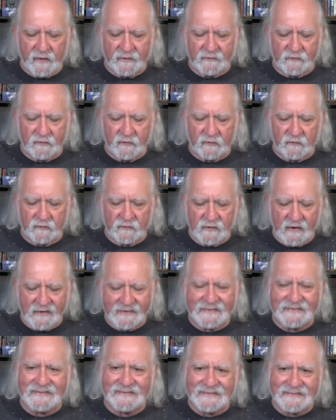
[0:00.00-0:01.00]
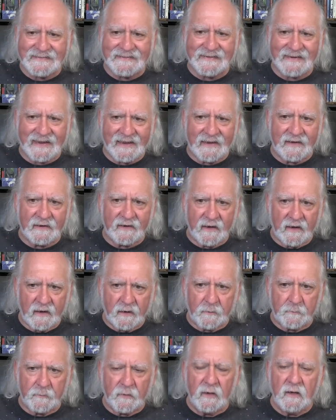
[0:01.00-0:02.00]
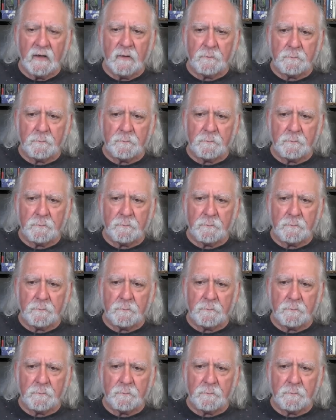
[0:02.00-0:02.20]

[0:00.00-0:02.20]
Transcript: at 6:19 a.m.,